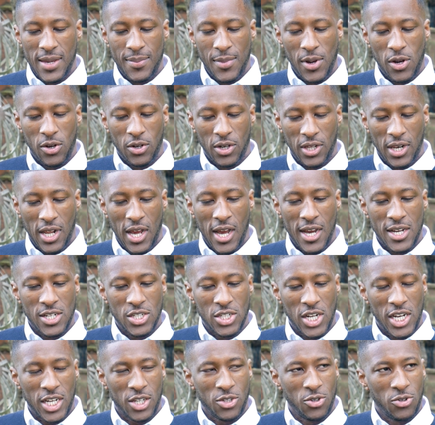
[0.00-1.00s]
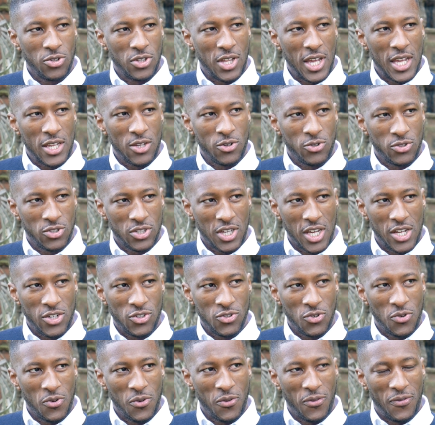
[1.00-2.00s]
email can hijack your
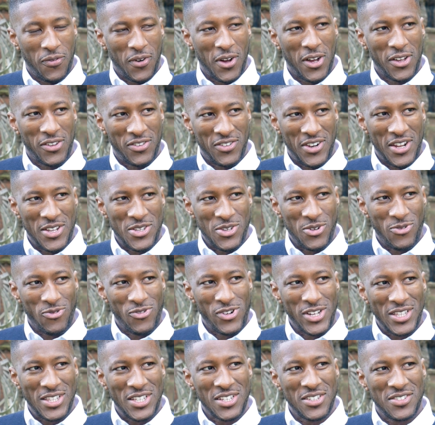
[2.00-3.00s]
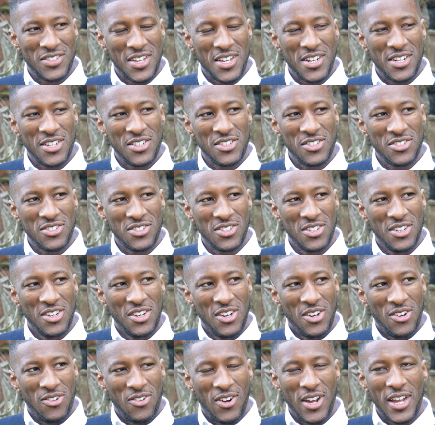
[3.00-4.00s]
schedule faster than you read this sentence,
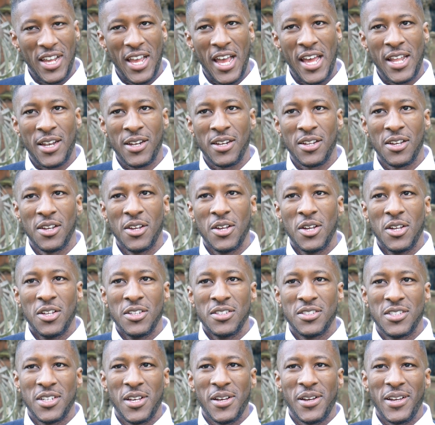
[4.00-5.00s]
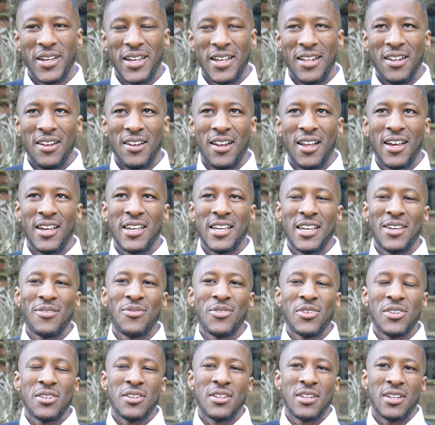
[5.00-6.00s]
right? And like
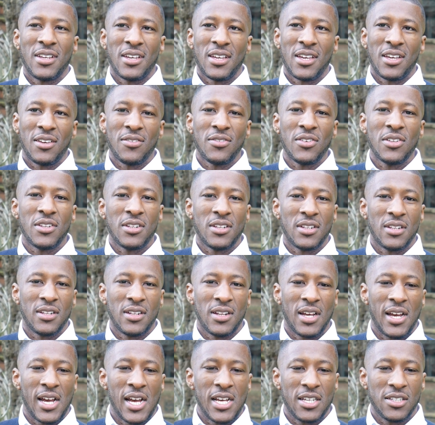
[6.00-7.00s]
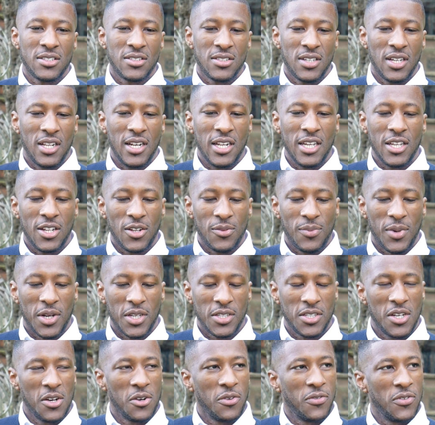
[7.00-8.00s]
even as a leader
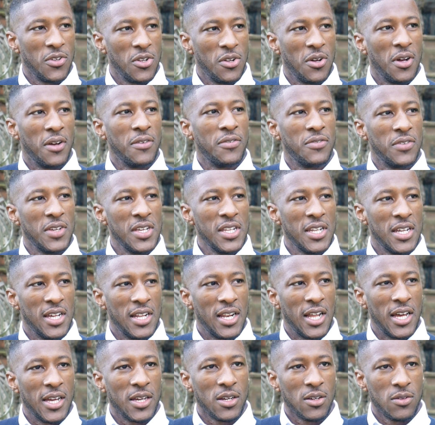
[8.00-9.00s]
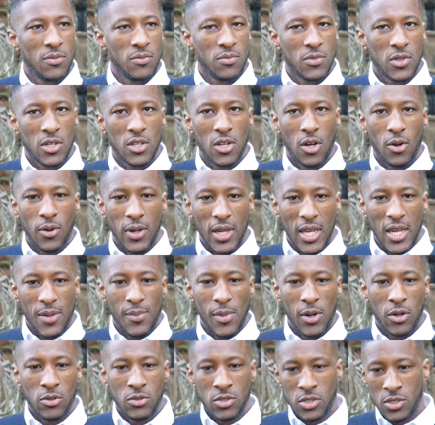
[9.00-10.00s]
myself, you know, I've seen it, like, you know,
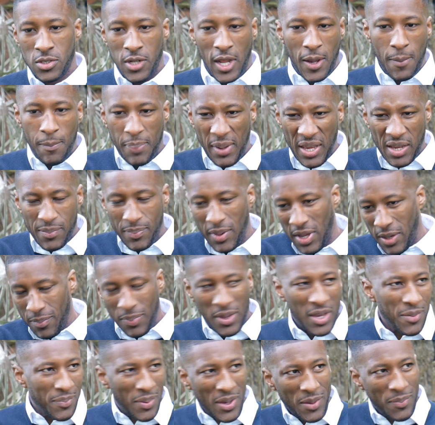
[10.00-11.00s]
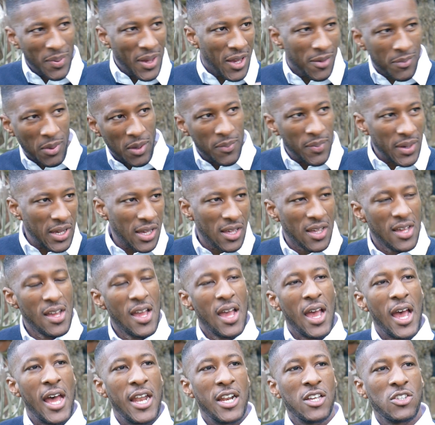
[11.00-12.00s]
email just like ping, ping, ping, ping, ping, ping, ping,
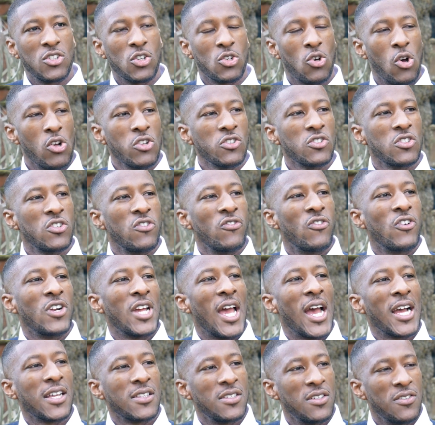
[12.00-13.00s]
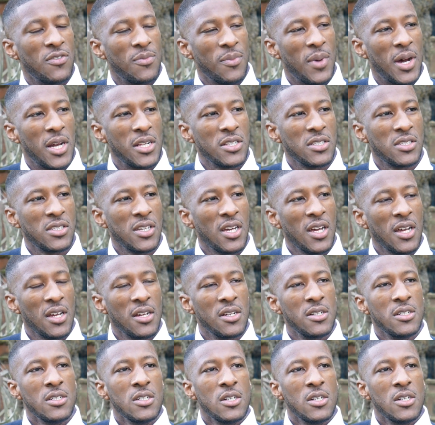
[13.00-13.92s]
and it's a constant reactive mindset.